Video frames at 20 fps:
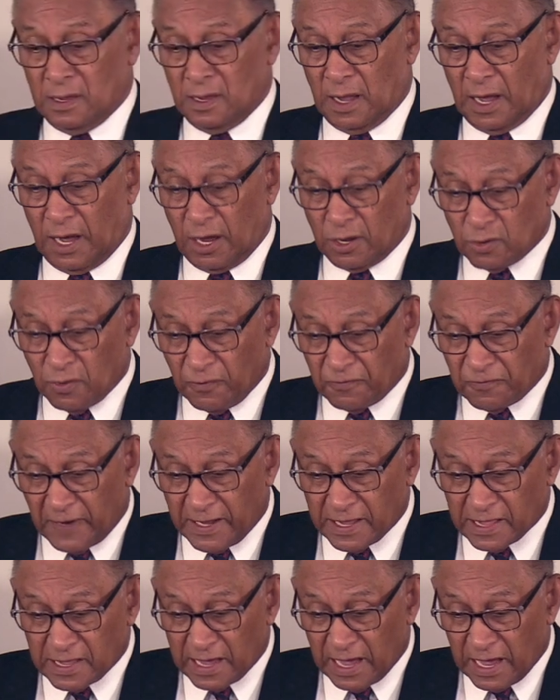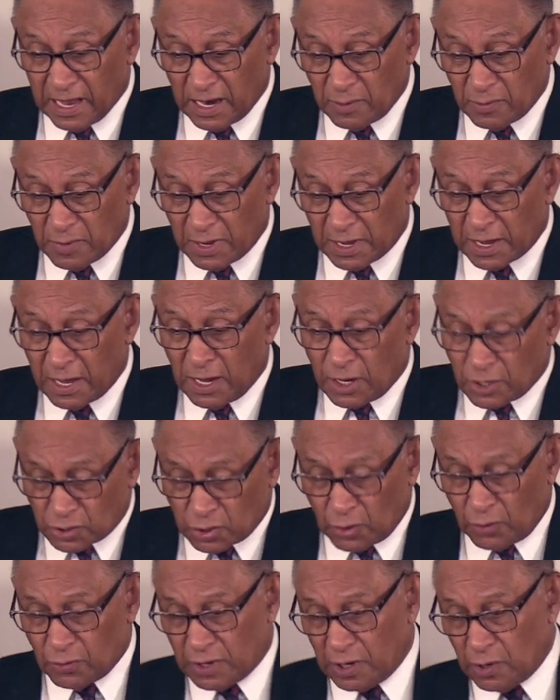How to fight the enemy
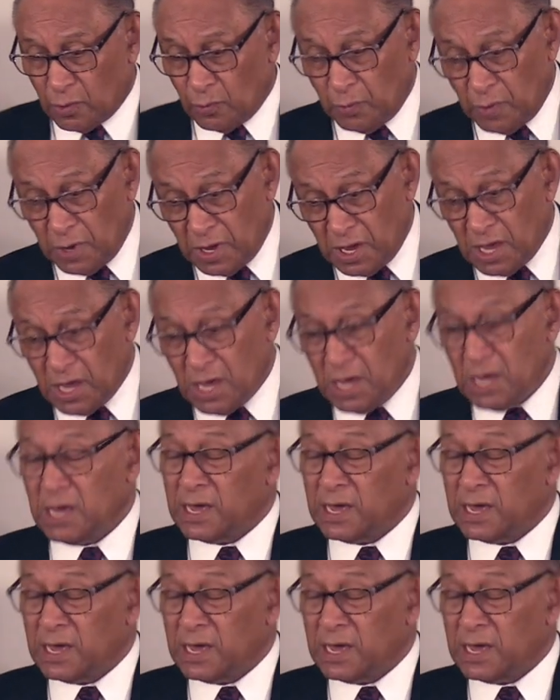so that we